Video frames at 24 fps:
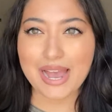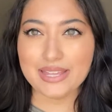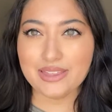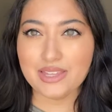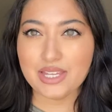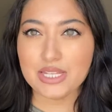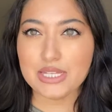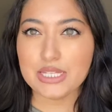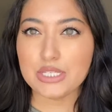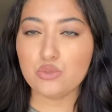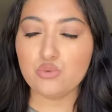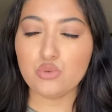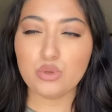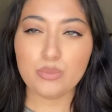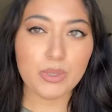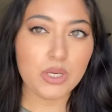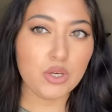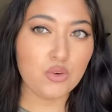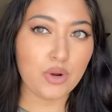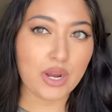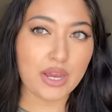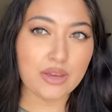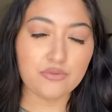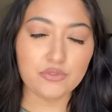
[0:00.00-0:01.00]
I think this would be
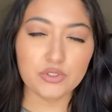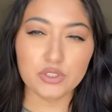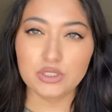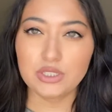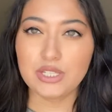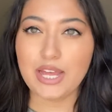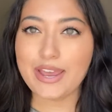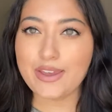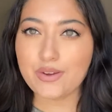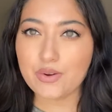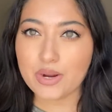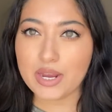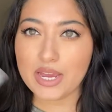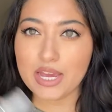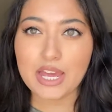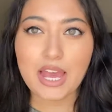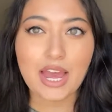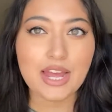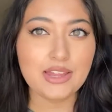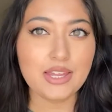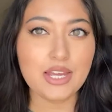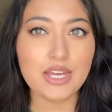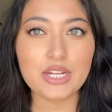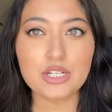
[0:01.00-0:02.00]
great for layering.
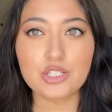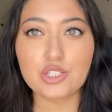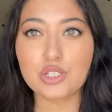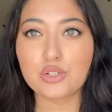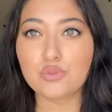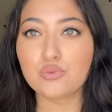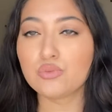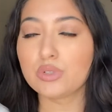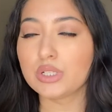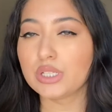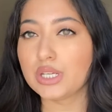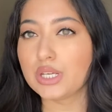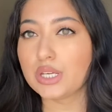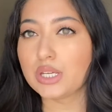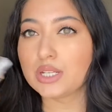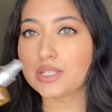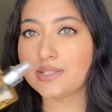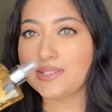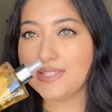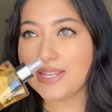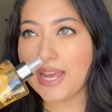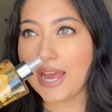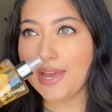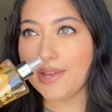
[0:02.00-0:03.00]
I think it's a really good
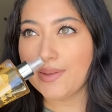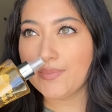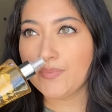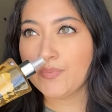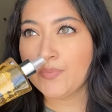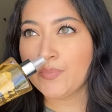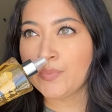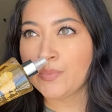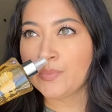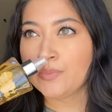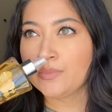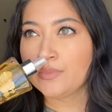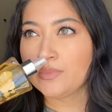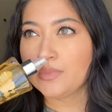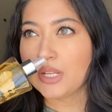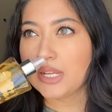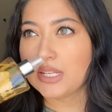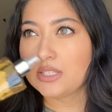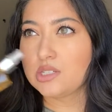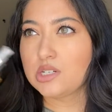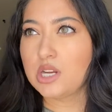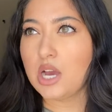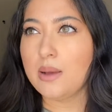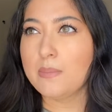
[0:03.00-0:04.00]
scent.
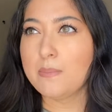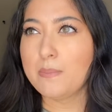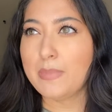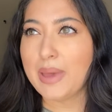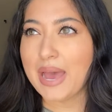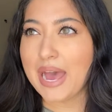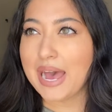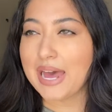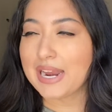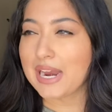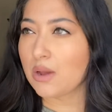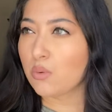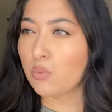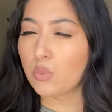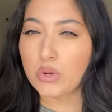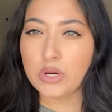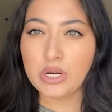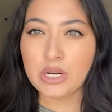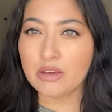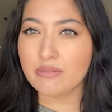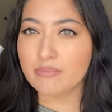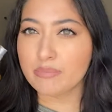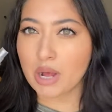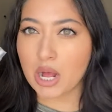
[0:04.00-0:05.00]
It's not bad. I
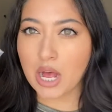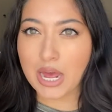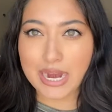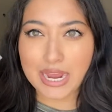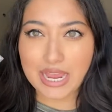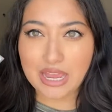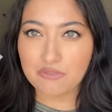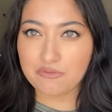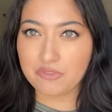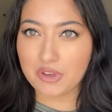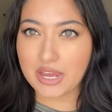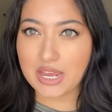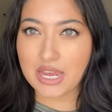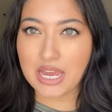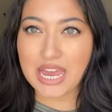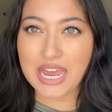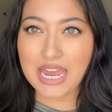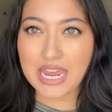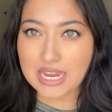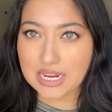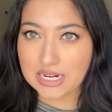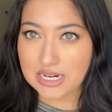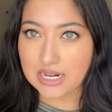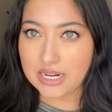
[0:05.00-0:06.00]
wouldn't have bought it if I
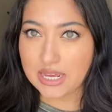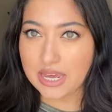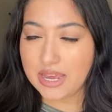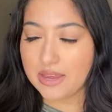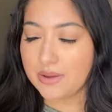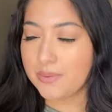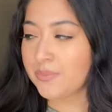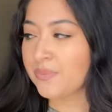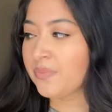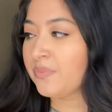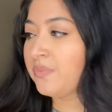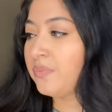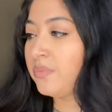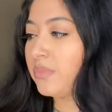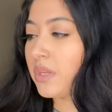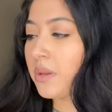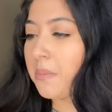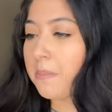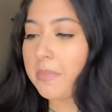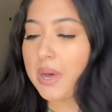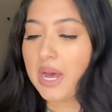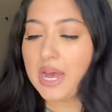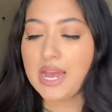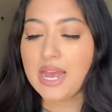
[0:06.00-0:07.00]
hated it,
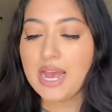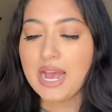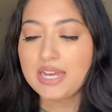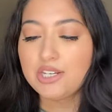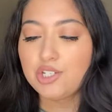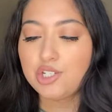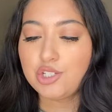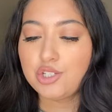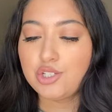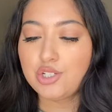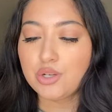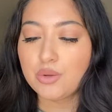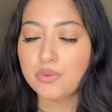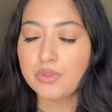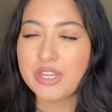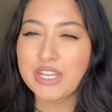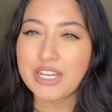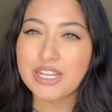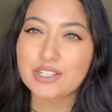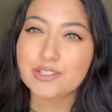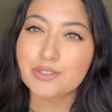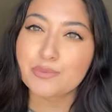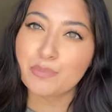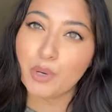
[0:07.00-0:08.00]
but I just don't think
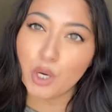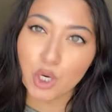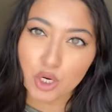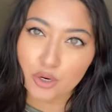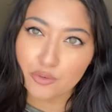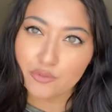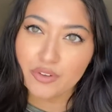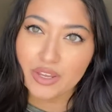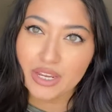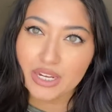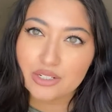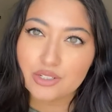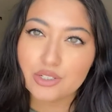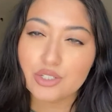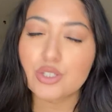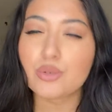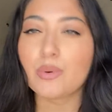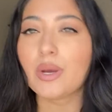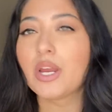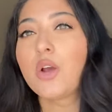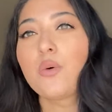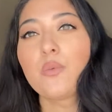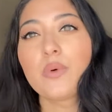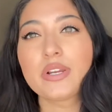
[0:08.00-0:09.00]
it's perfect. So
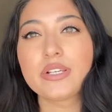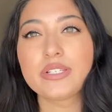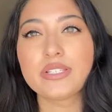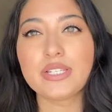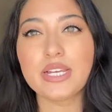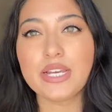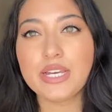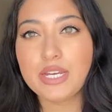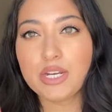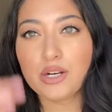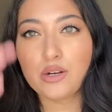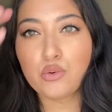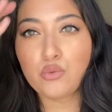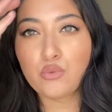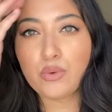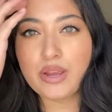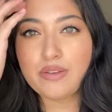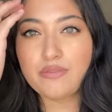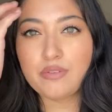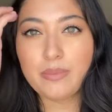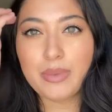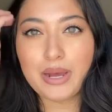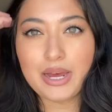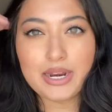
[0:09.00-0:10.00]
I don't want to sit here and
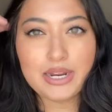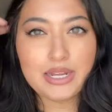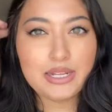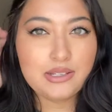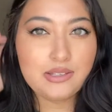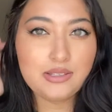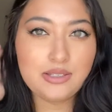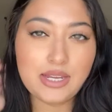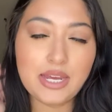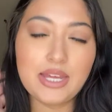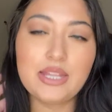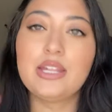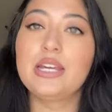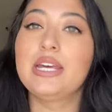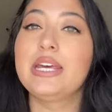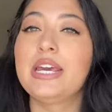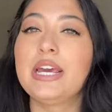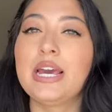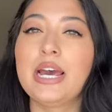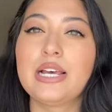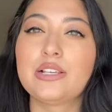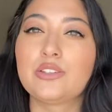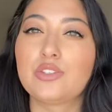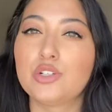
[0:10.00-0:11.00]
rave about it and say that
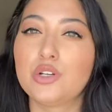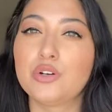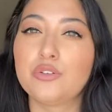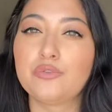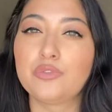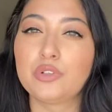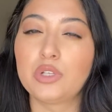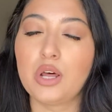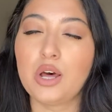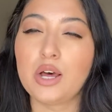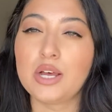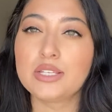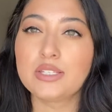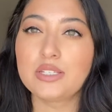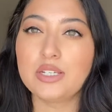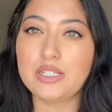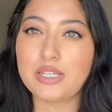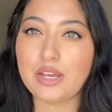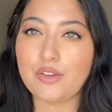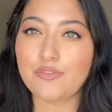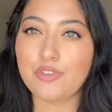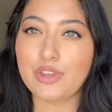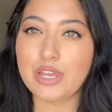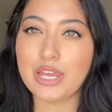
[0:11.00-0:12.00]
it has no flaws. It
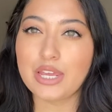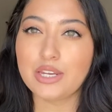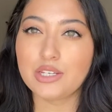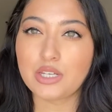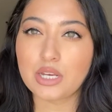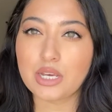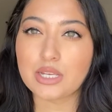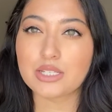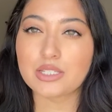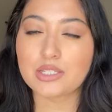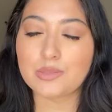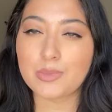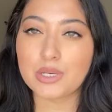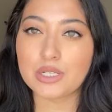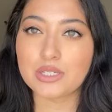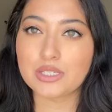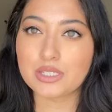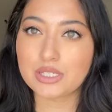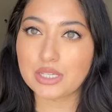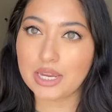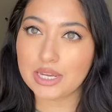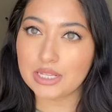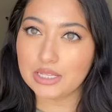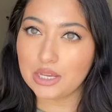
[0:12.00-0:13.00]
definitely does smell
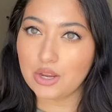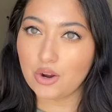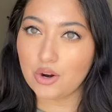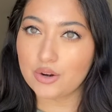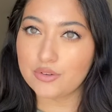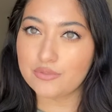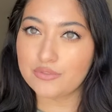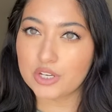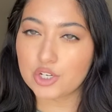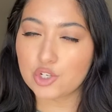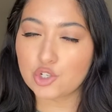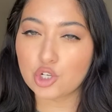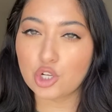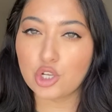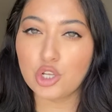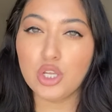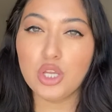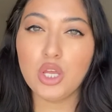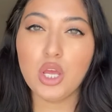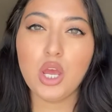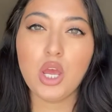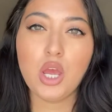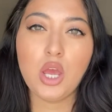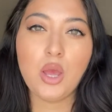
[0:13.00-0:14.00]
slightly
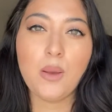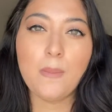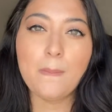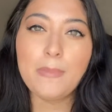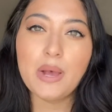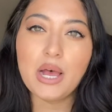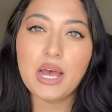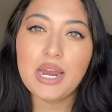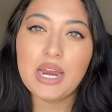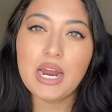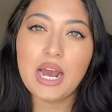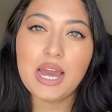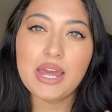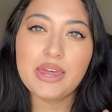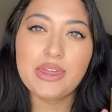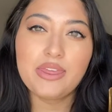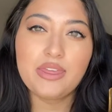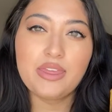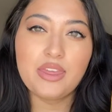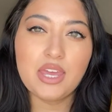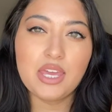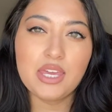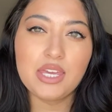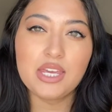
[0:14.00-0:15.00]
artificial, but I
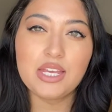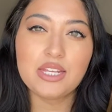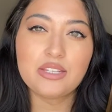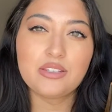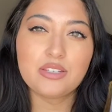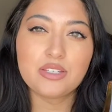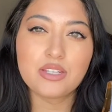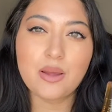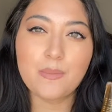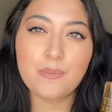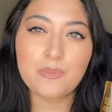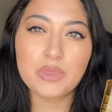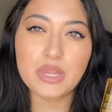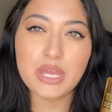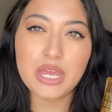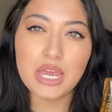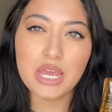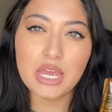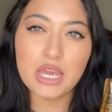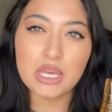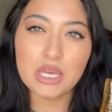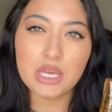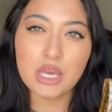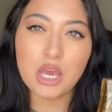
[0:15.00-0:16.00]
think it's
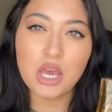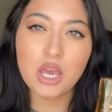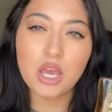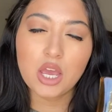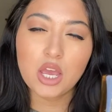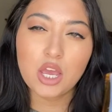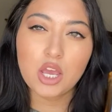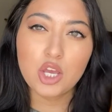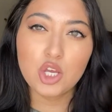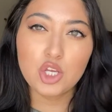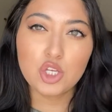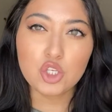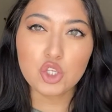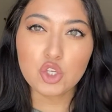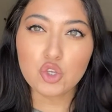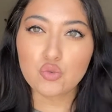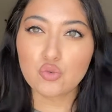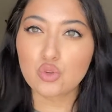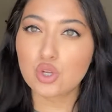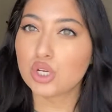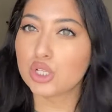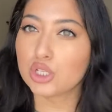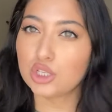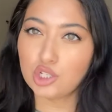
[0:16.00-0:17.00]
something you
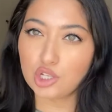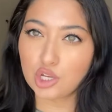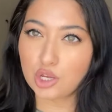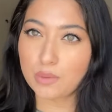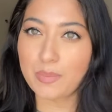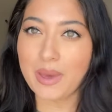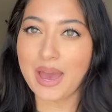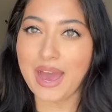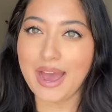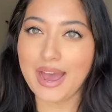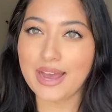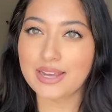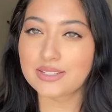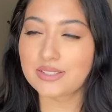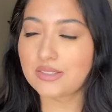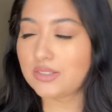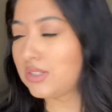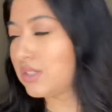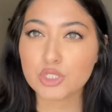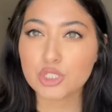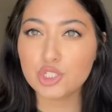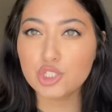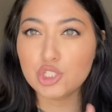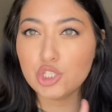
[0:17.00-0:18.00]
could look
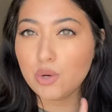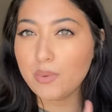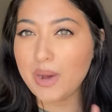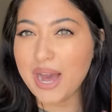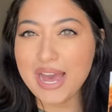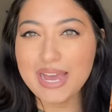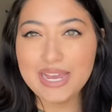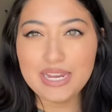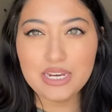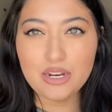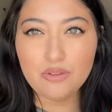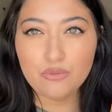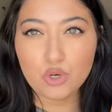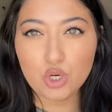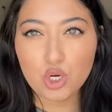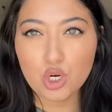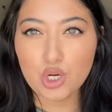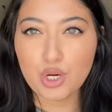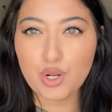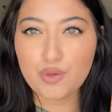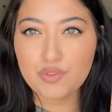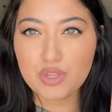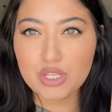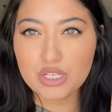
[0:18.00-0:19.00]
past. So I had never
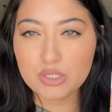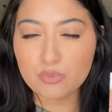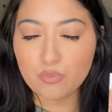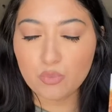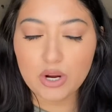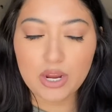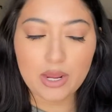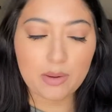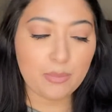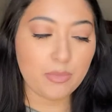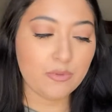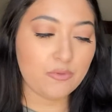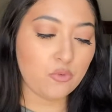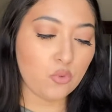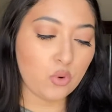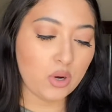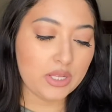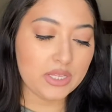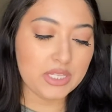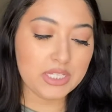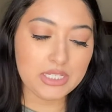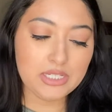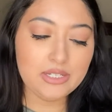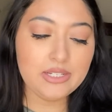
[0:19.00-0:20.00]
heard of this brand before.
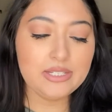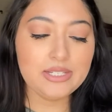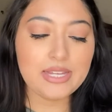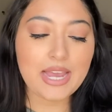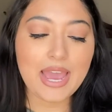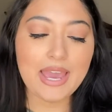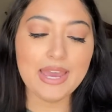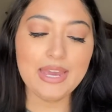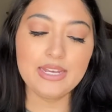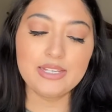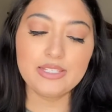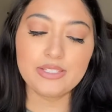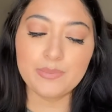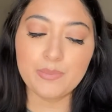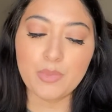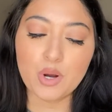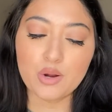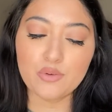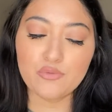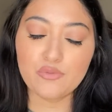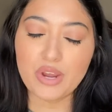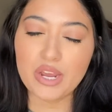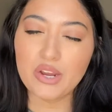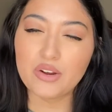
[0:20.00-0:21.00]
This is A S M
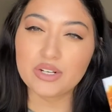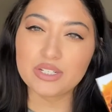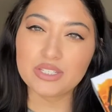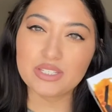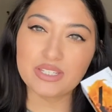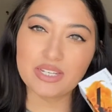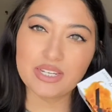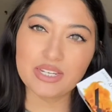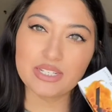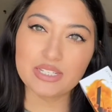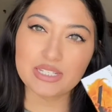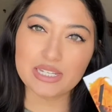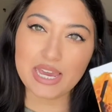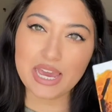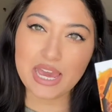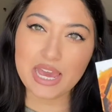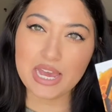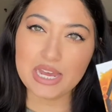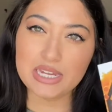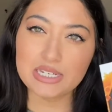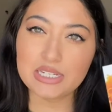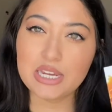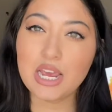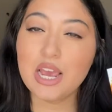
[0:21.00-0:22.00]
R Fragrances,
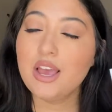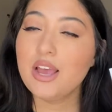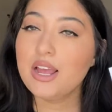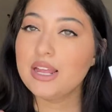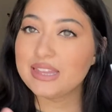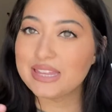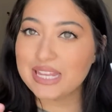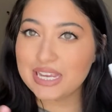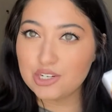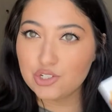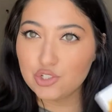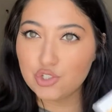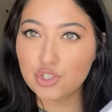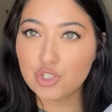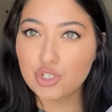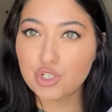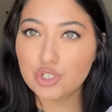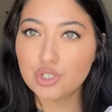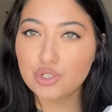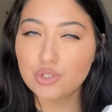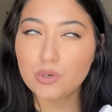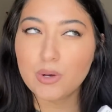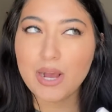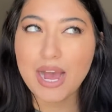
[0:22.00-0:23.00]
and they
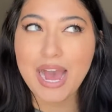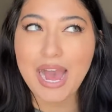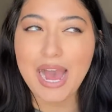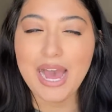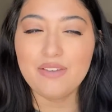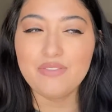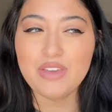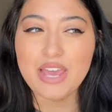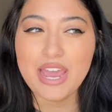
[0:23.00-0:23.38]
do have